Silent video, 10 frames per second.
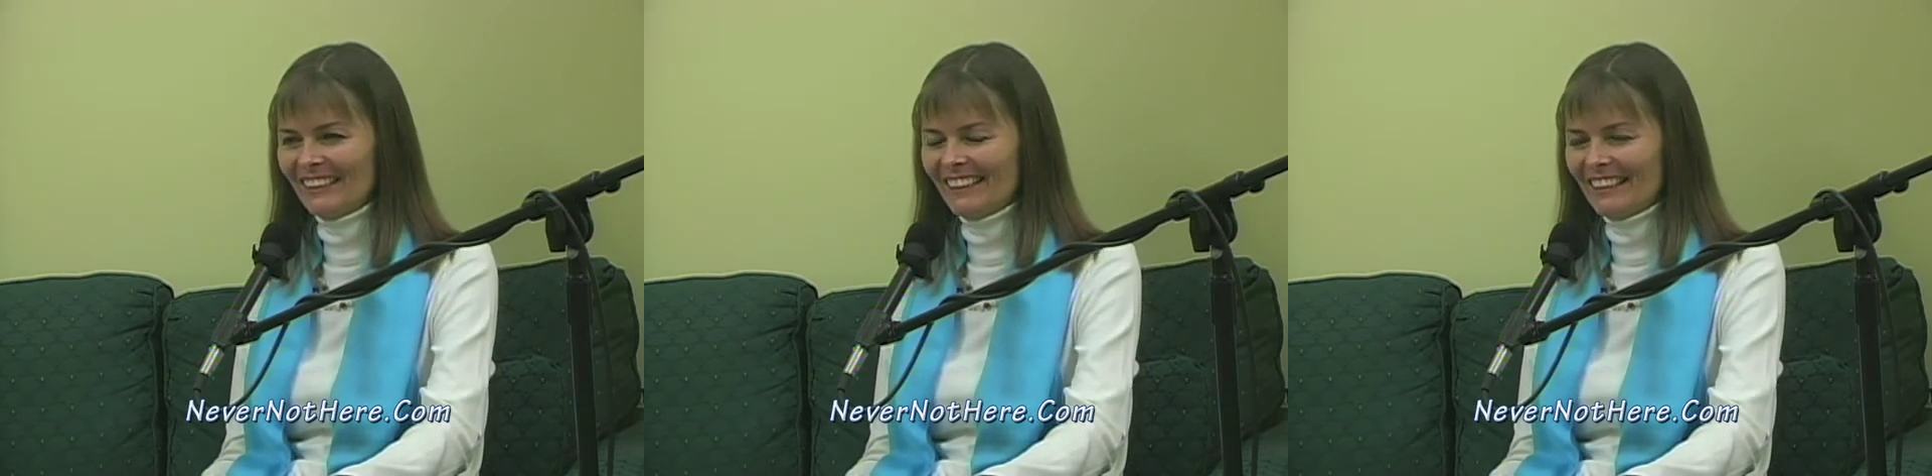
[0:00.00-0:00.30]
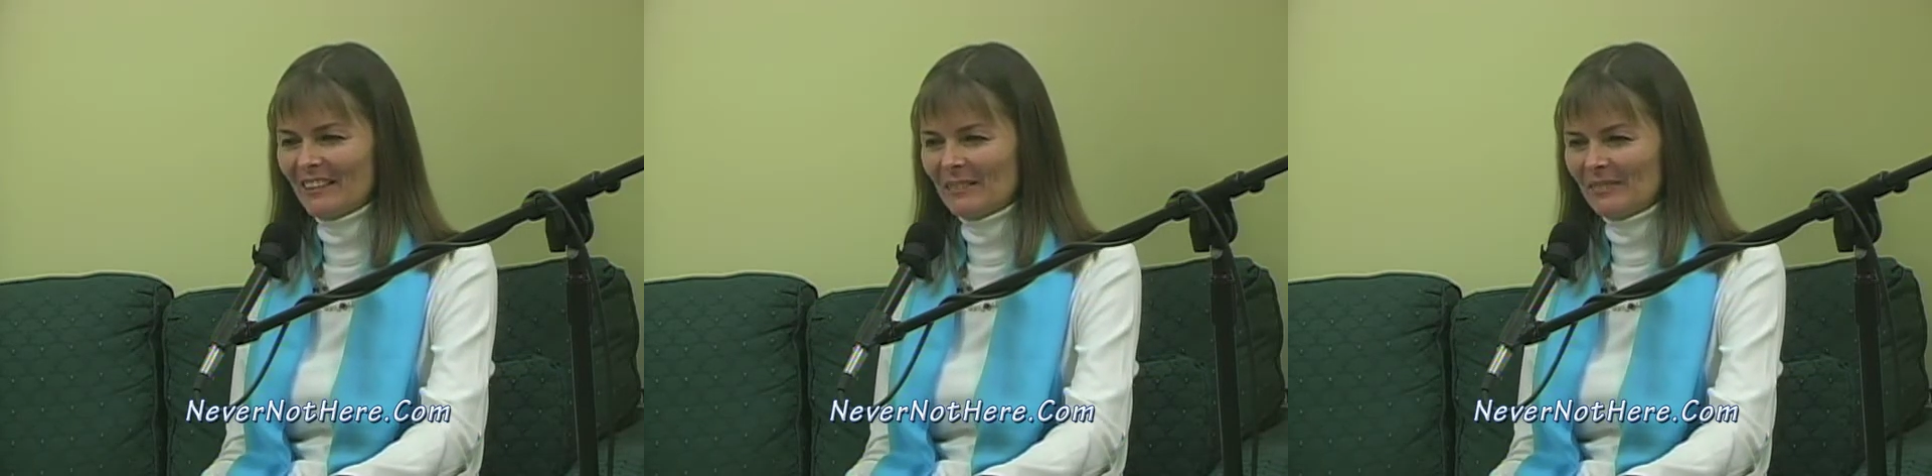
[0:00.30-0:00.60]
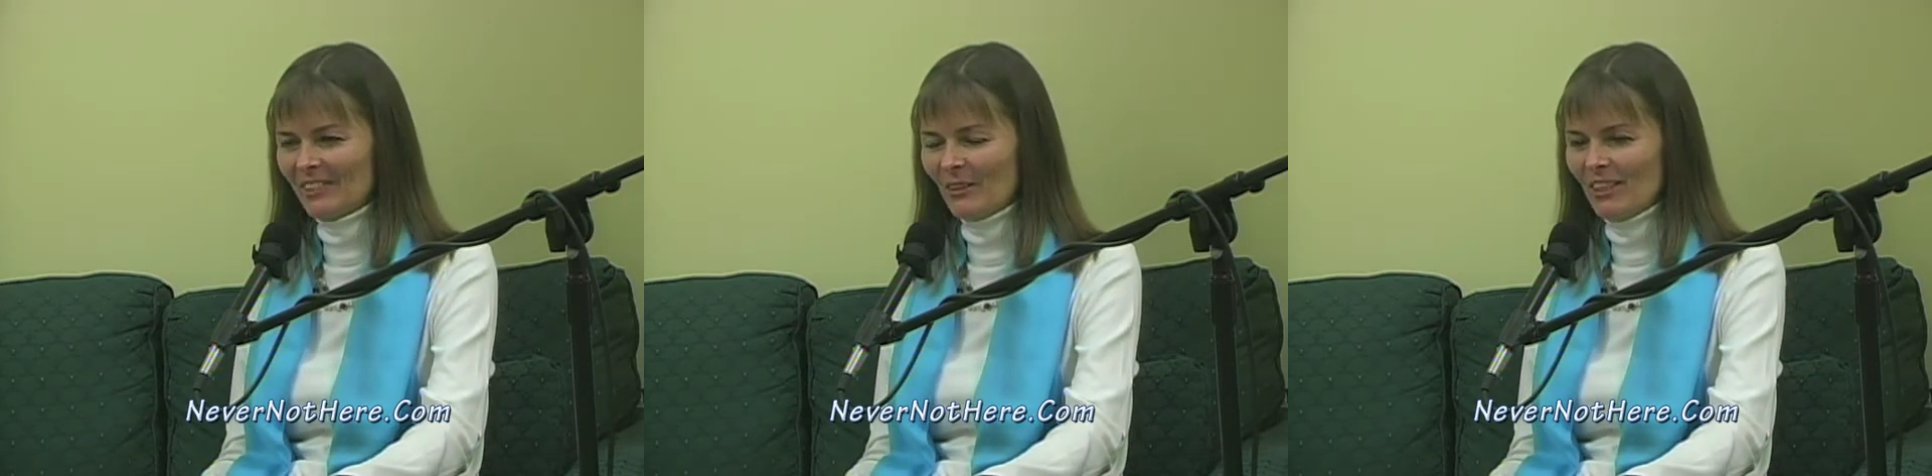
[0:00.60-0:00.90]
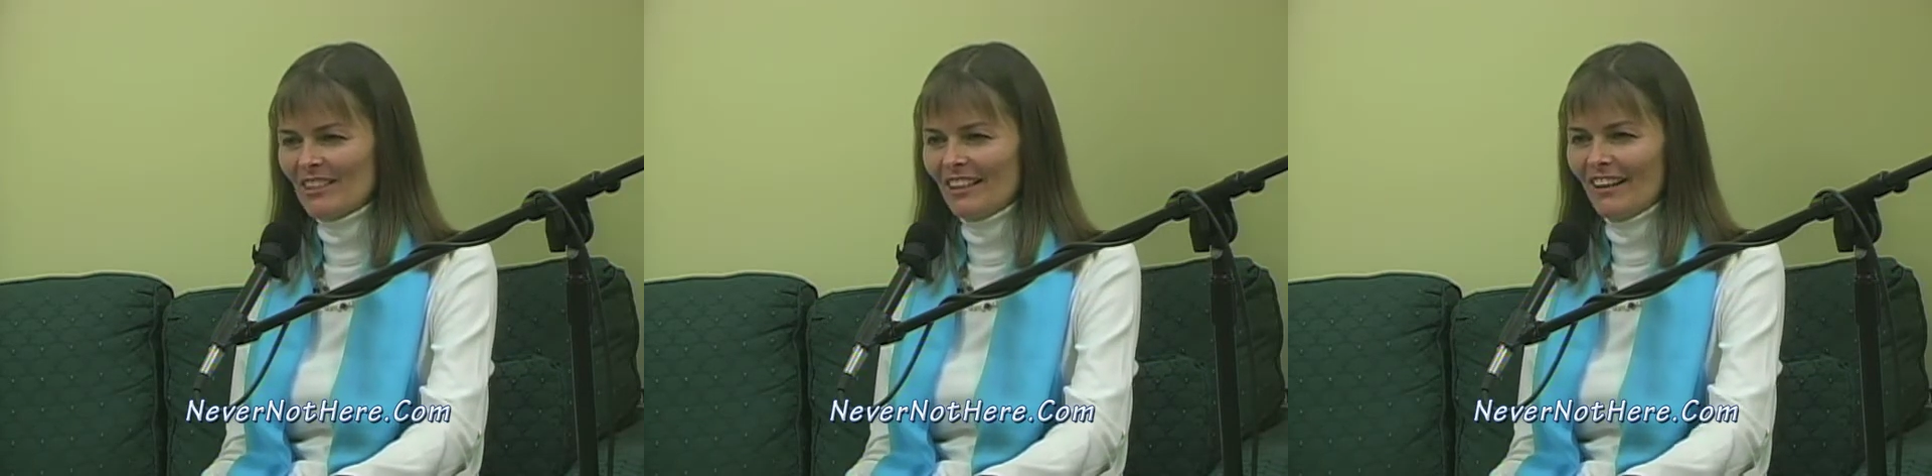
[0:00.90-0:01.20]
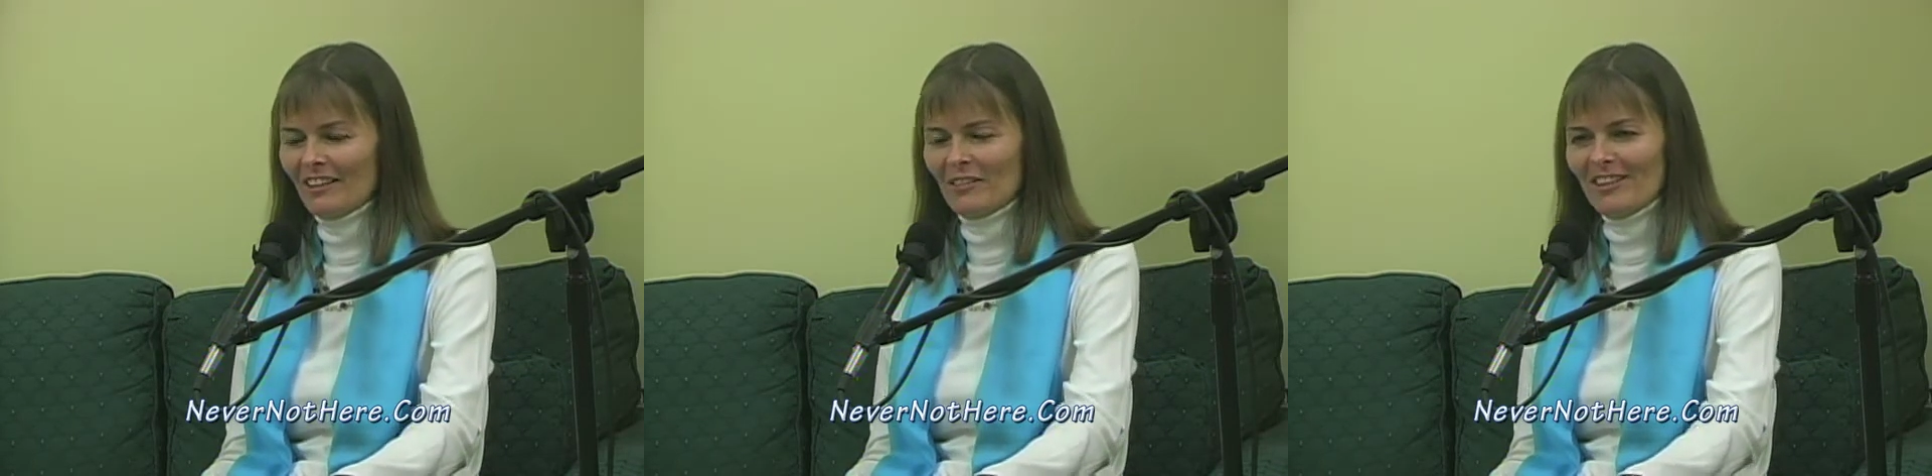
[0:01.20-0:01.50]
You know, he said,
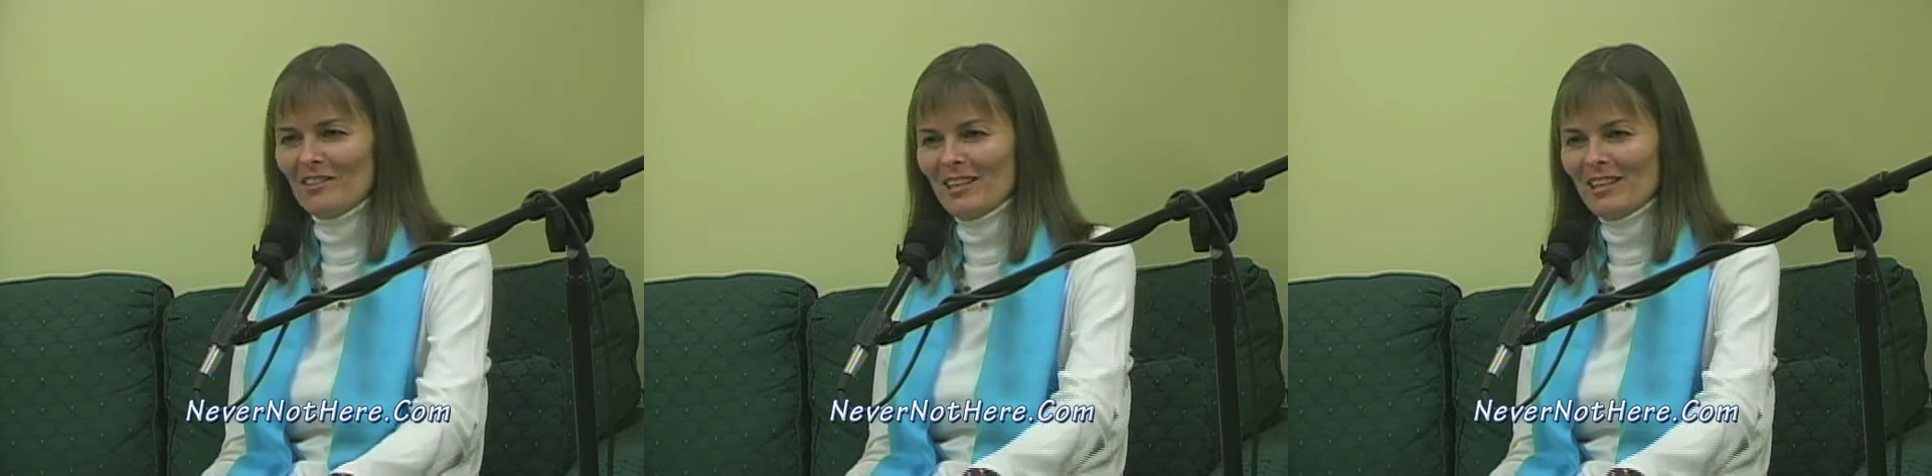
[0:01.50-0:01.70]
you